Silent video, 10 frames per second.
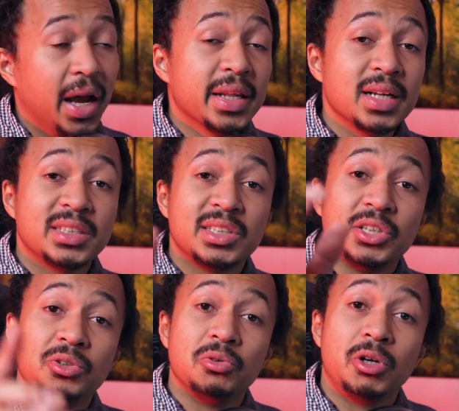And I'll
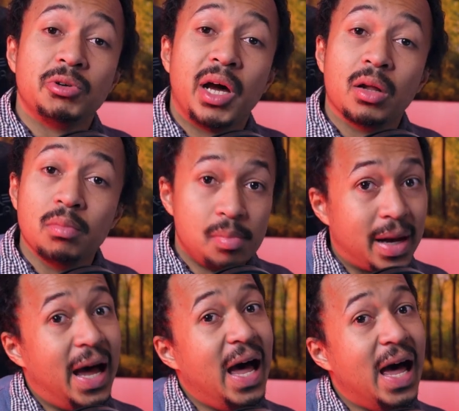see you around.
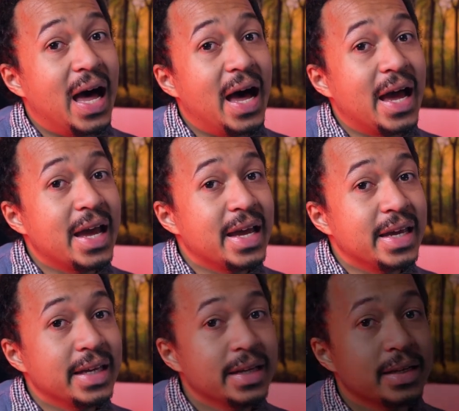
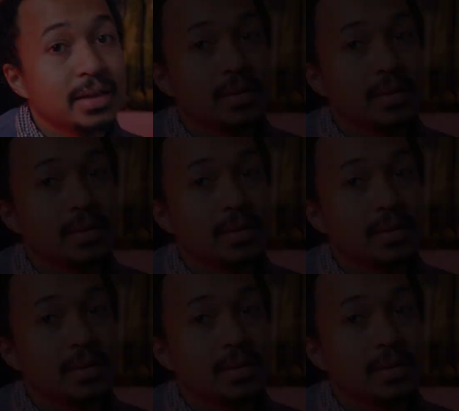Bye!